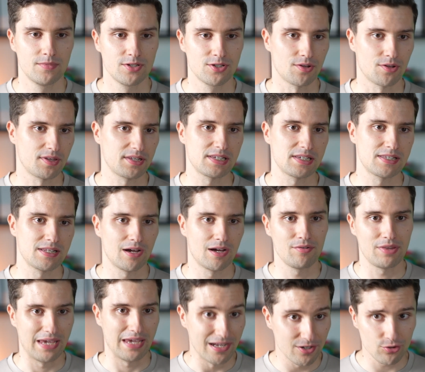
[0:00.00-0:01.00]
So this is
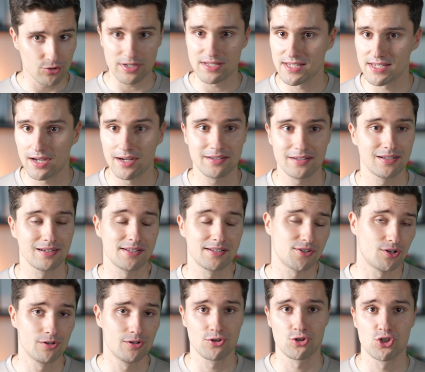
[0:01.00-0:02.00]
now the Android side.
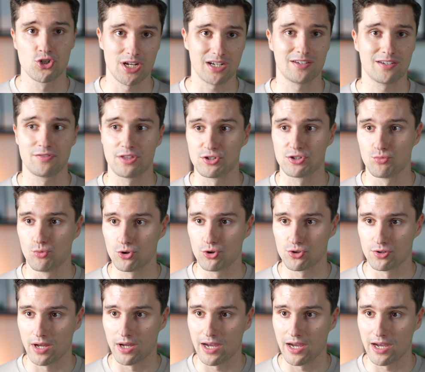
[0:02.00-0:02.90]
Let's also check if this works on